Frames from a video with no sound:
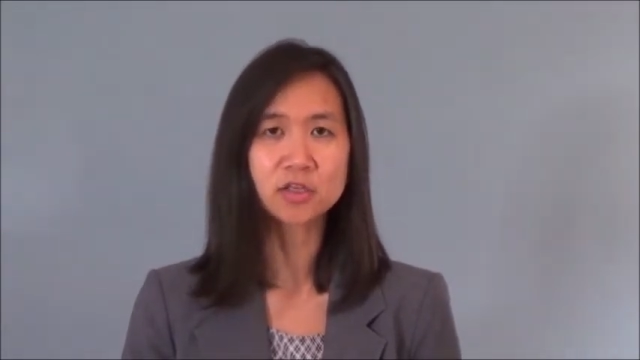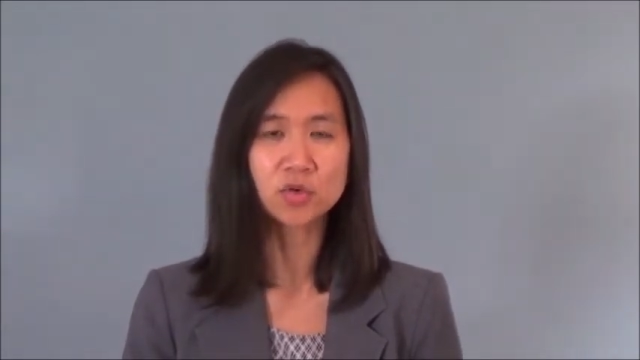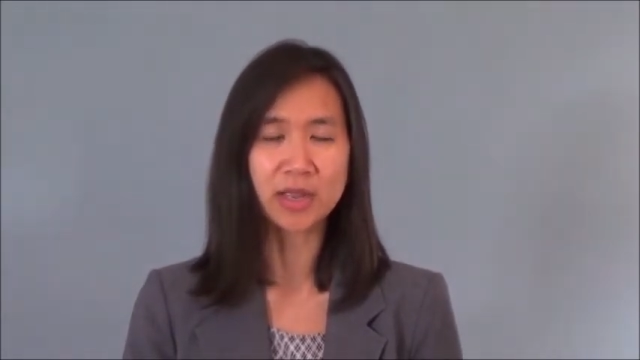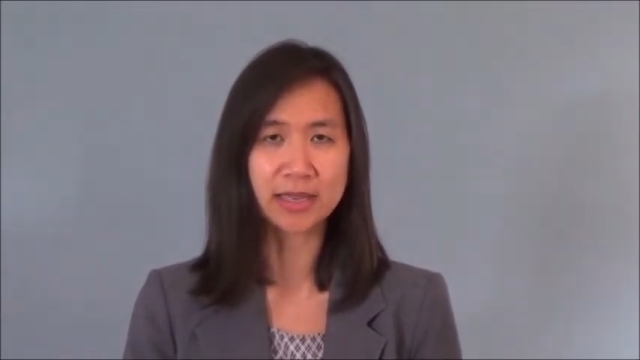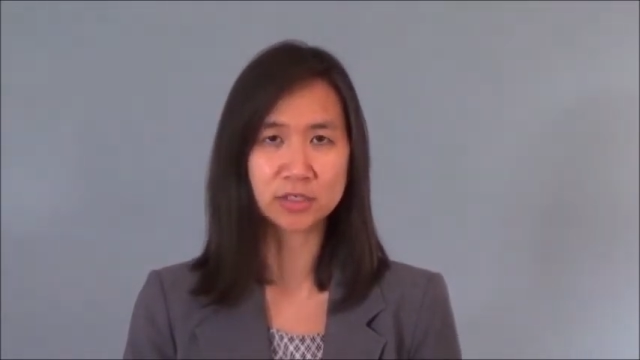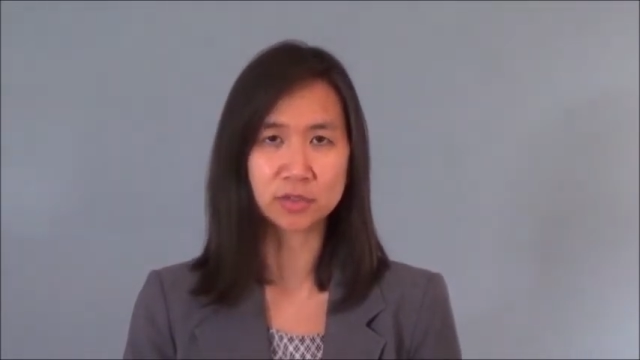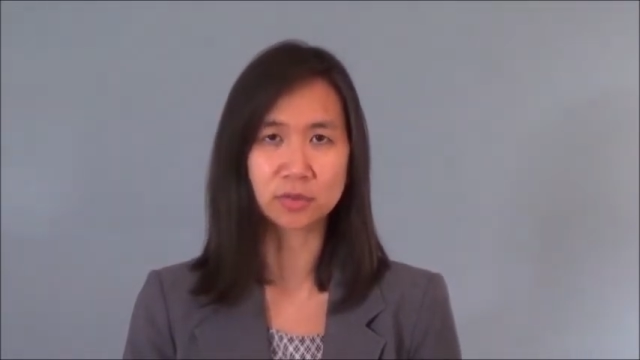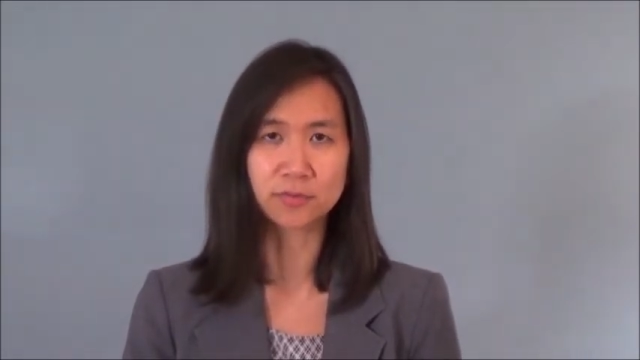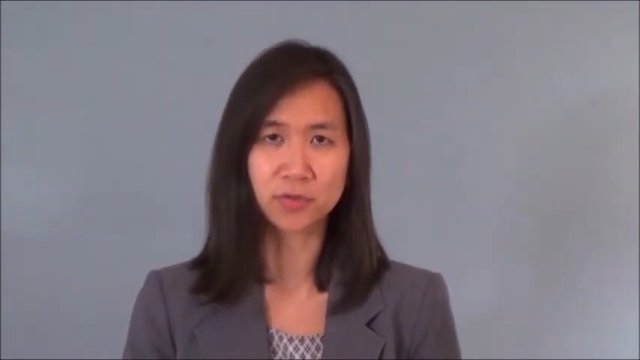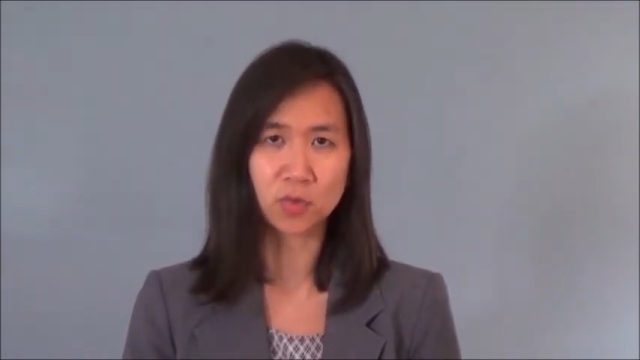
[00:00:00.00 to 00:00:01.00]
you
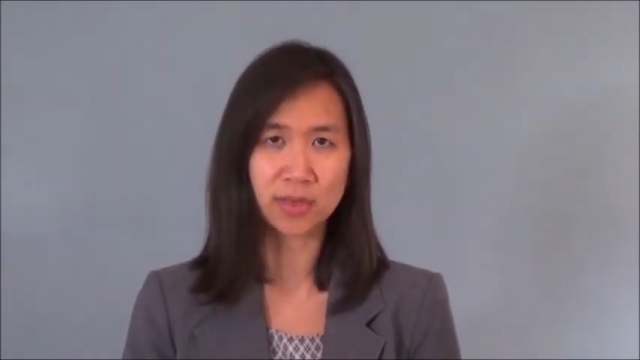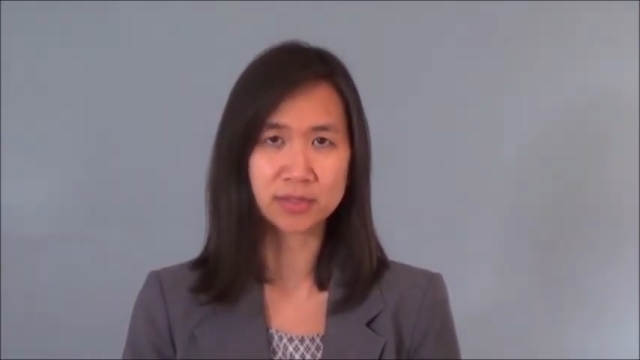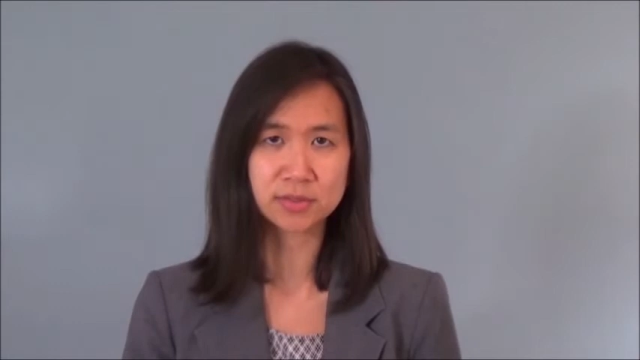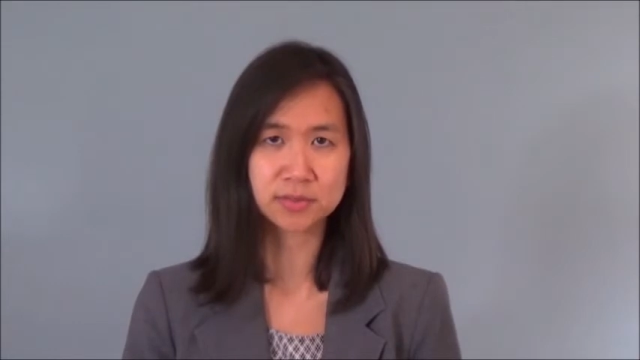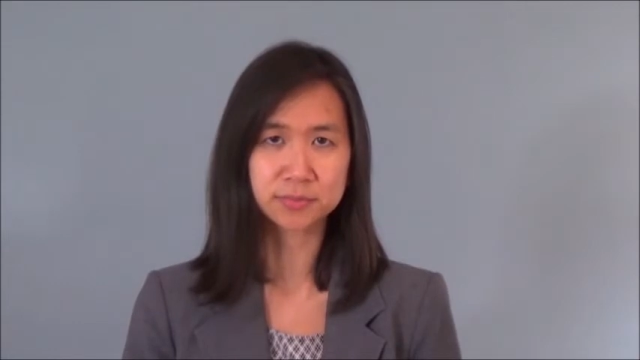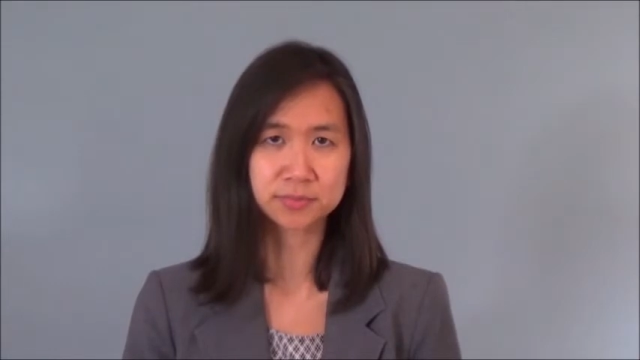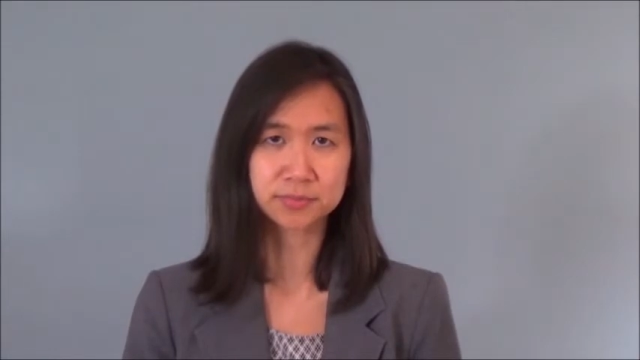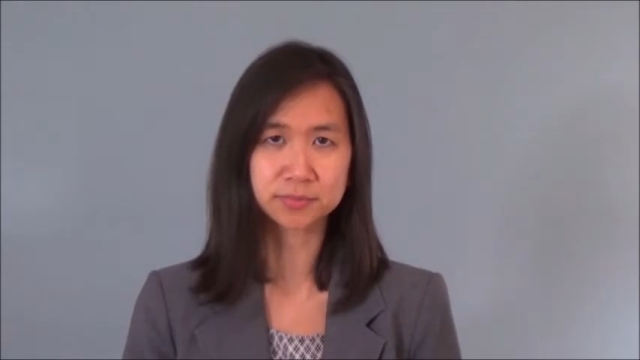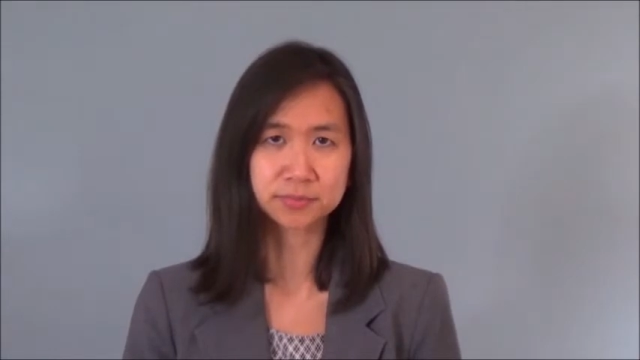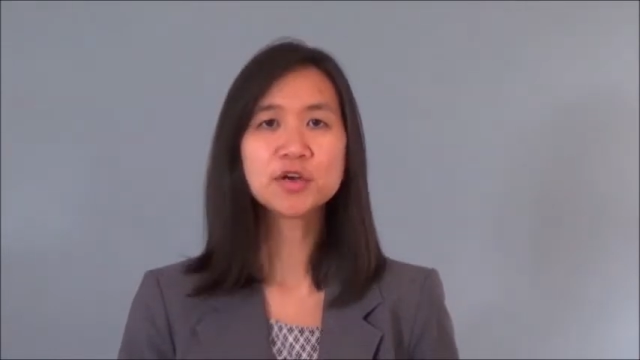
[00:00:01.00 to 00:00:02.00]
enter the U.S.
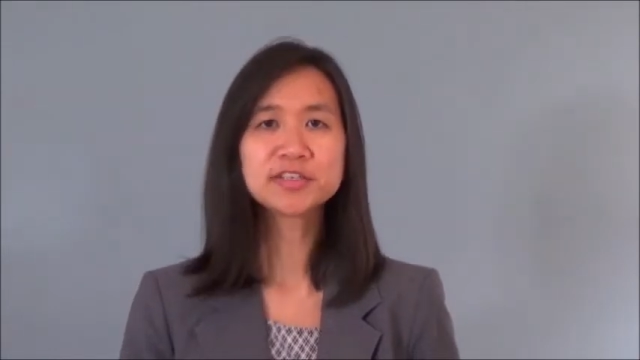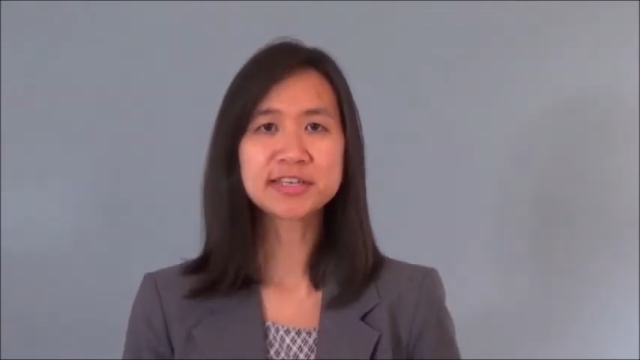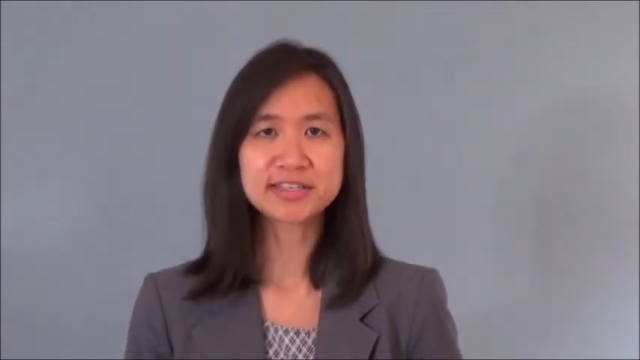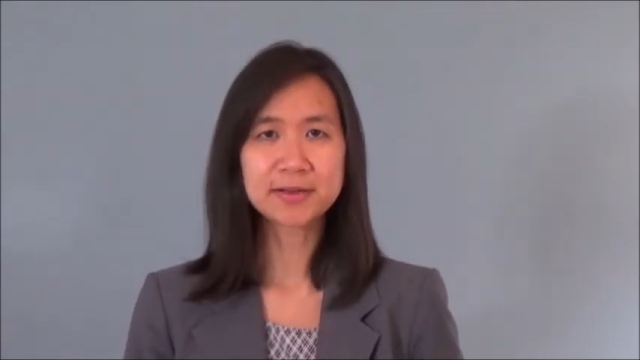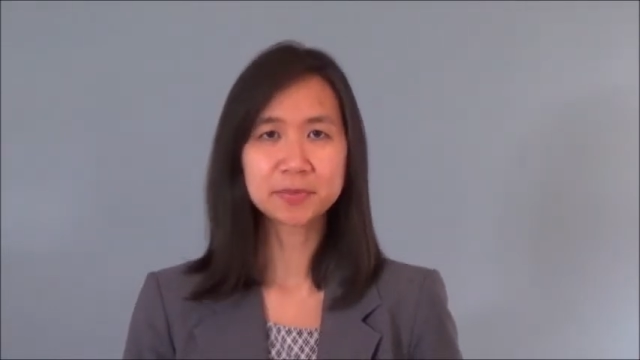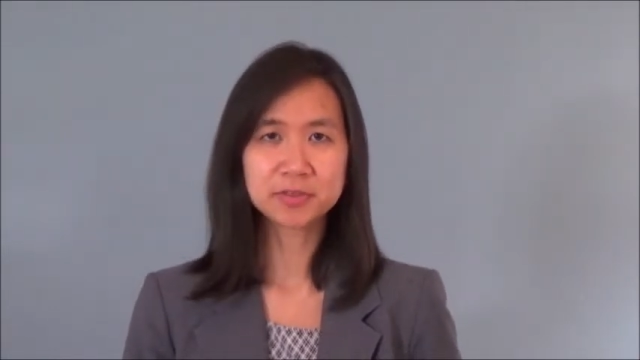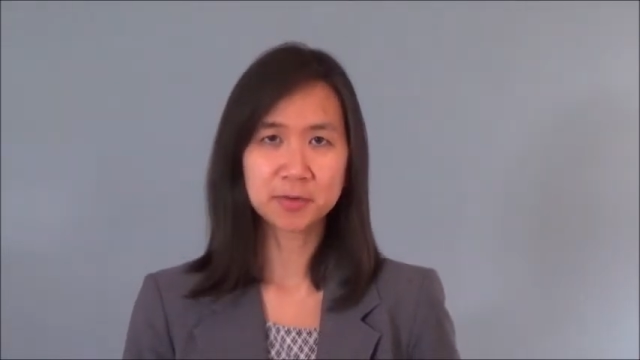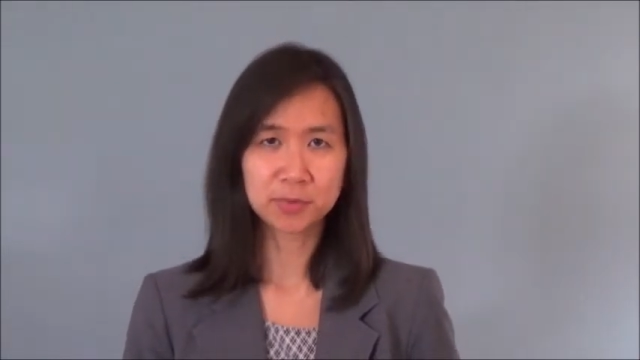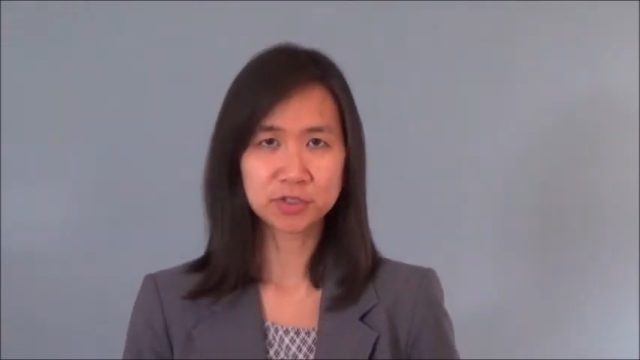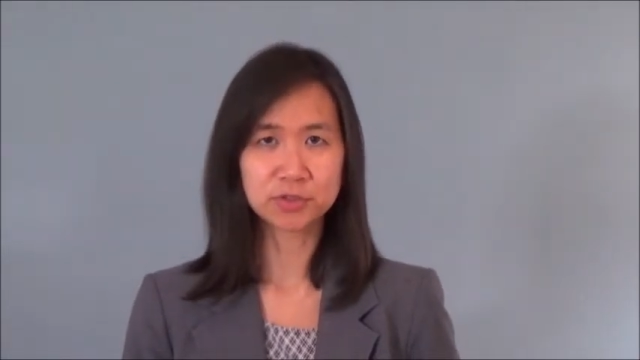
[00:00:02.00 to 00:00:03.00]
Here's example
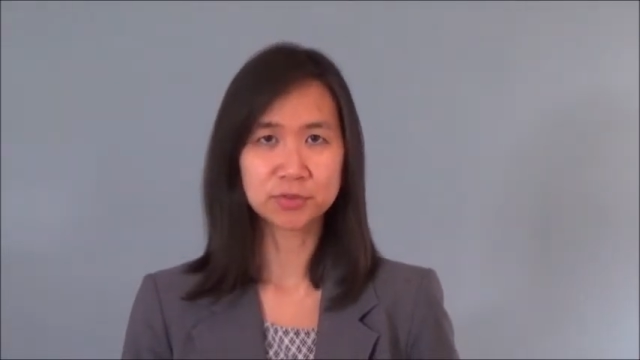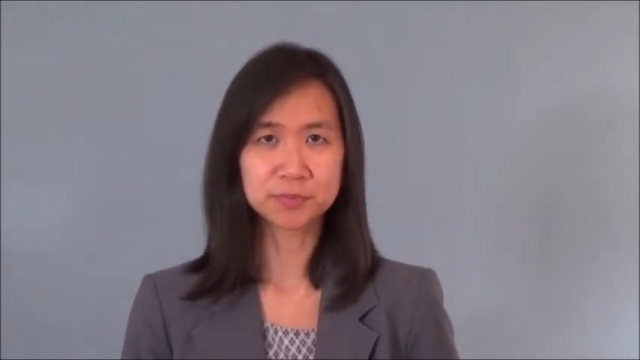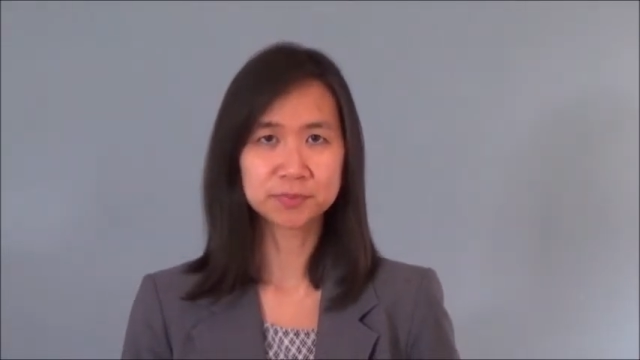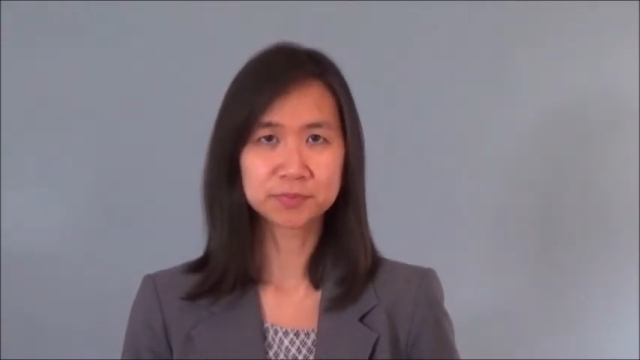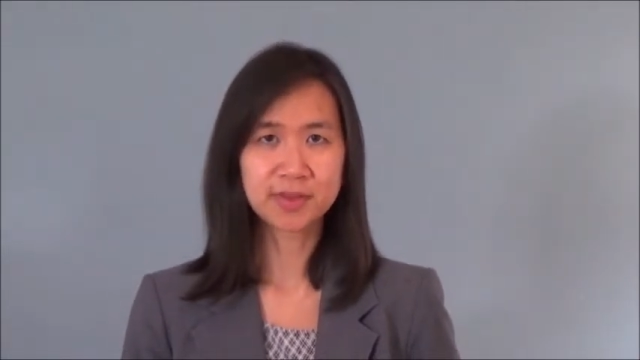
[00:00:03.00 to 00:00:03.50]
number two.